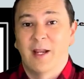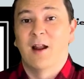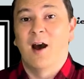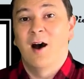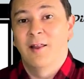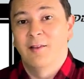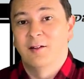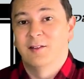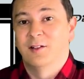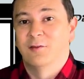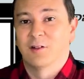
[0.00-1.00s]
made other
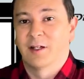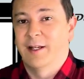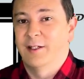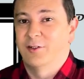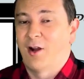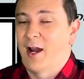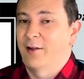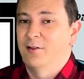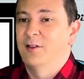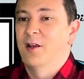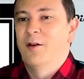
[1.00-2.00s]
Silver King
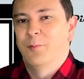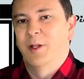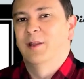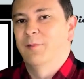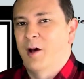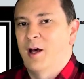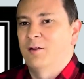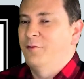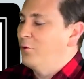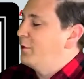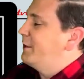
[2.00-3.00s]
tractors, but the Model
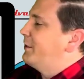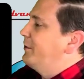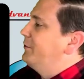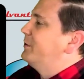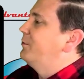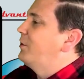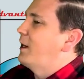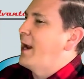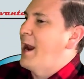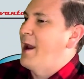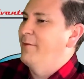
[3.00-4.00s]
42 is the one
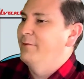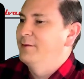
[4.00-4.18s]
I have.